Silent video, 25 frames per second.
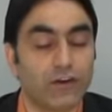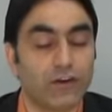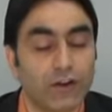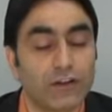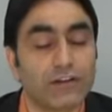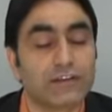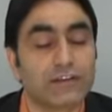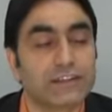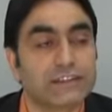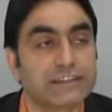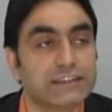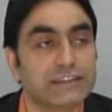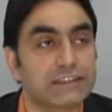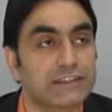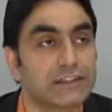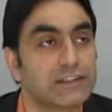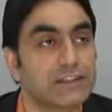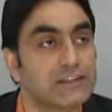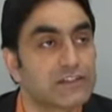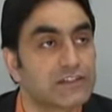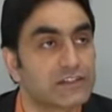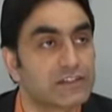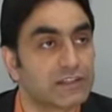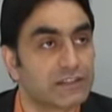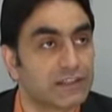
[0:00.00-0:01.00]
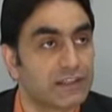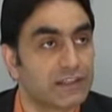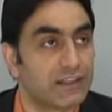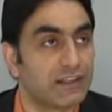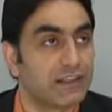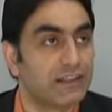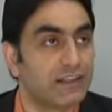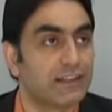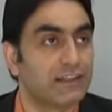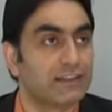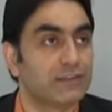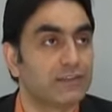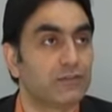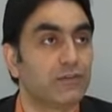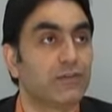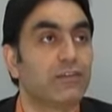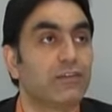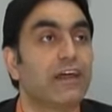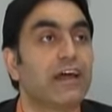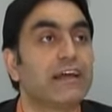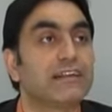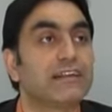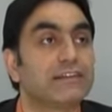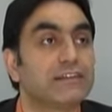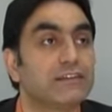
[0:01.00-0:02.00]
already reached to
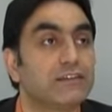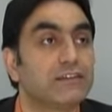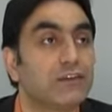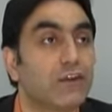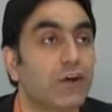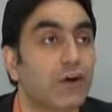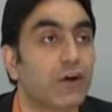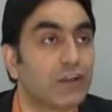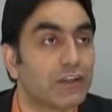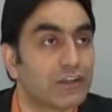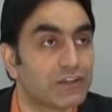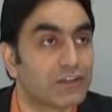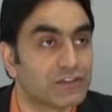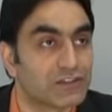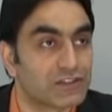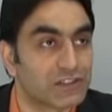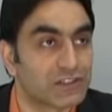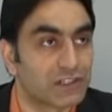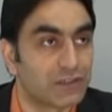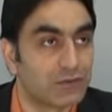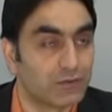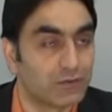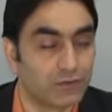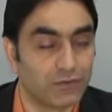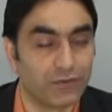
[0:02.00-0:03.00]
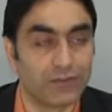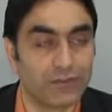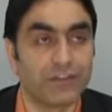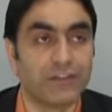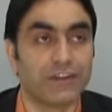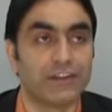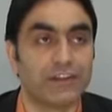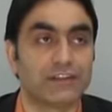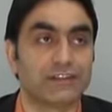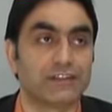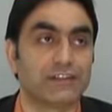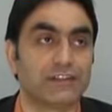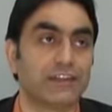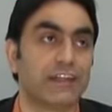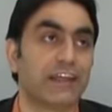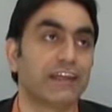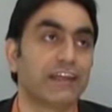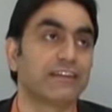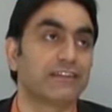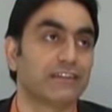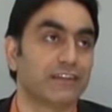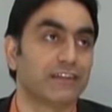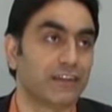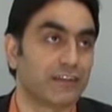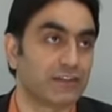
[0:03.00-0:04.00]
that knowledge with their
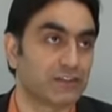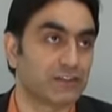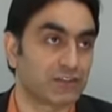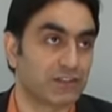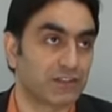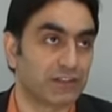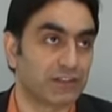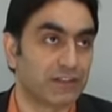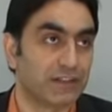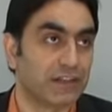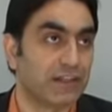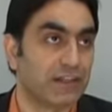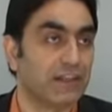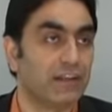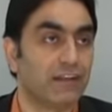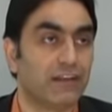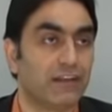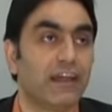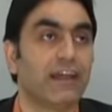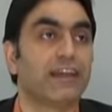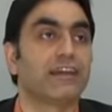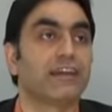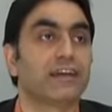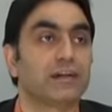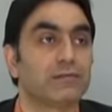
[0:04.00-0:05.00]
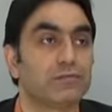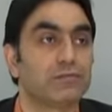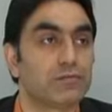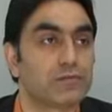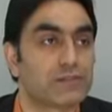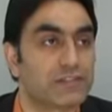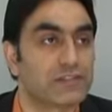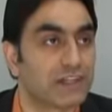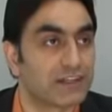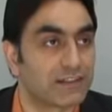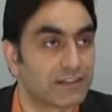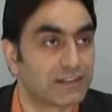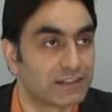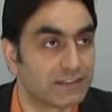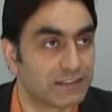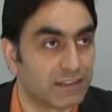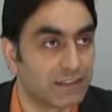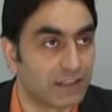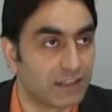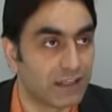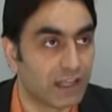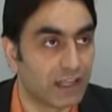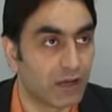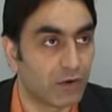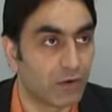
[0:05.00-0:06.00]
innate nature. Like Abu Zar
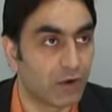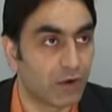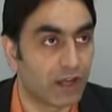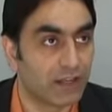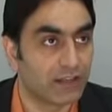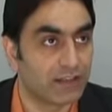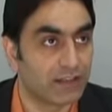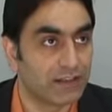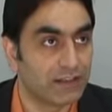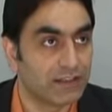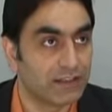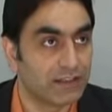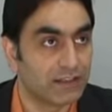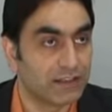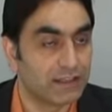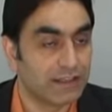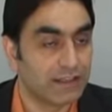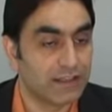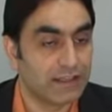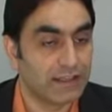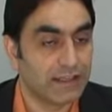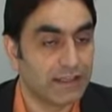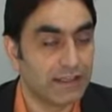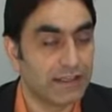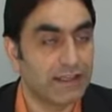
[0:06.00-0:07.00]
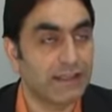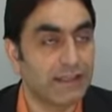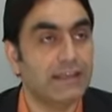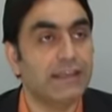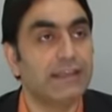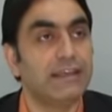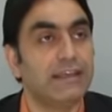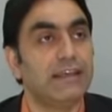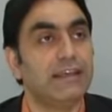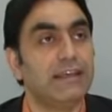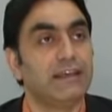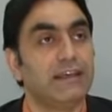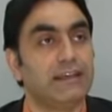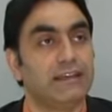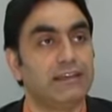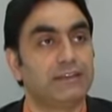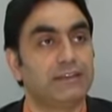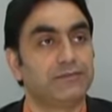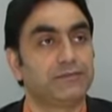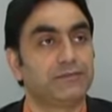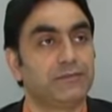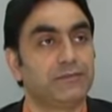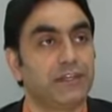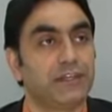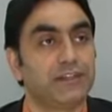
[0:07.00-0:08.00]
radiallahu anh, he
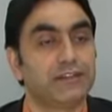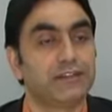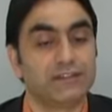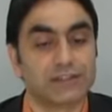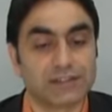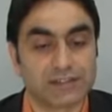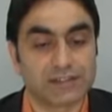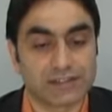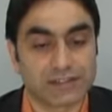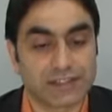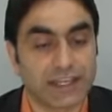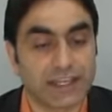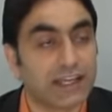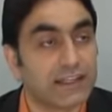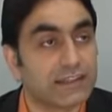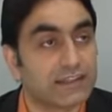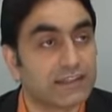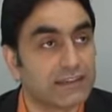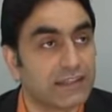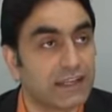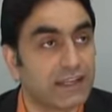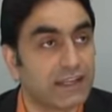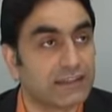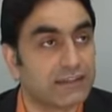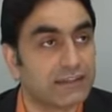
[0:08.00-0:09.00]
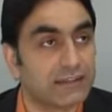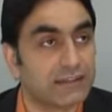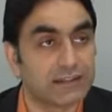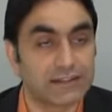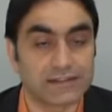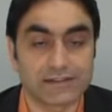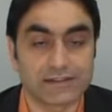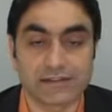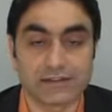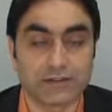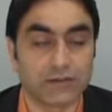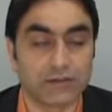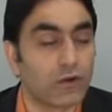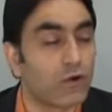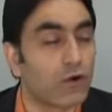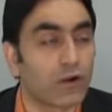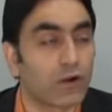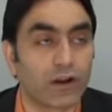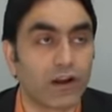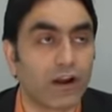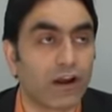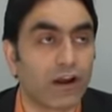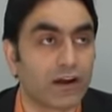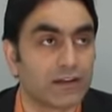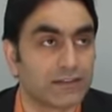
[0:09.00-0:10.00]
understand that there is no
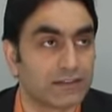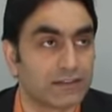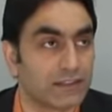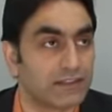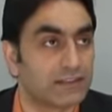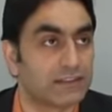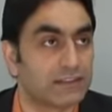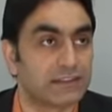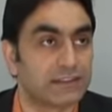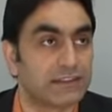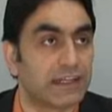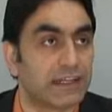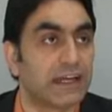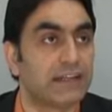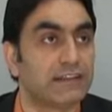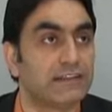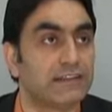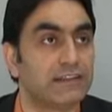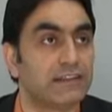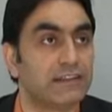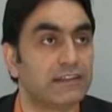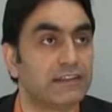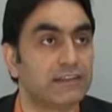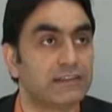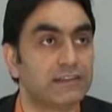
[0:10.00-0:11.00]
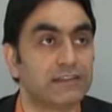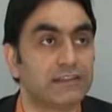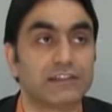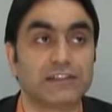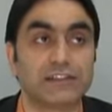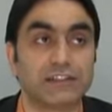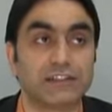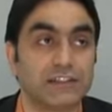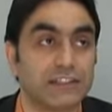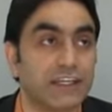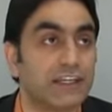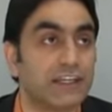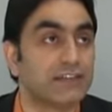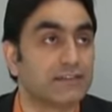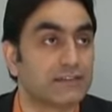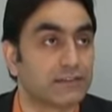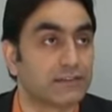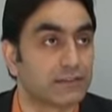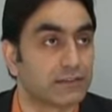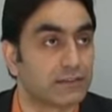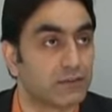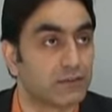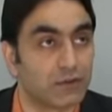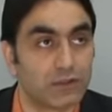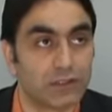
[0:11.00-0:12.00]
God other than the
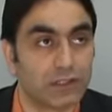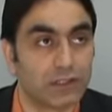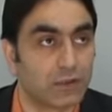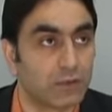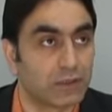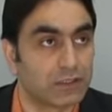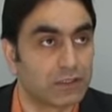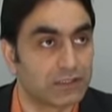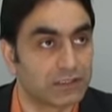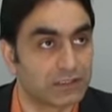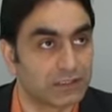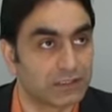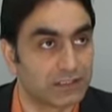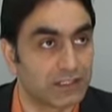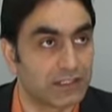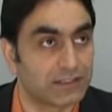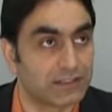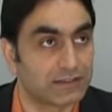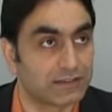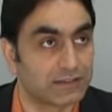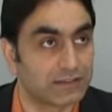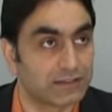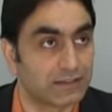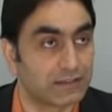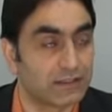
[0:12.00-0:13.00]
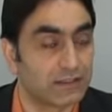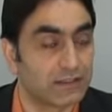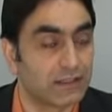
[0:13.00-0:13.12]
Creator, the only one Creator.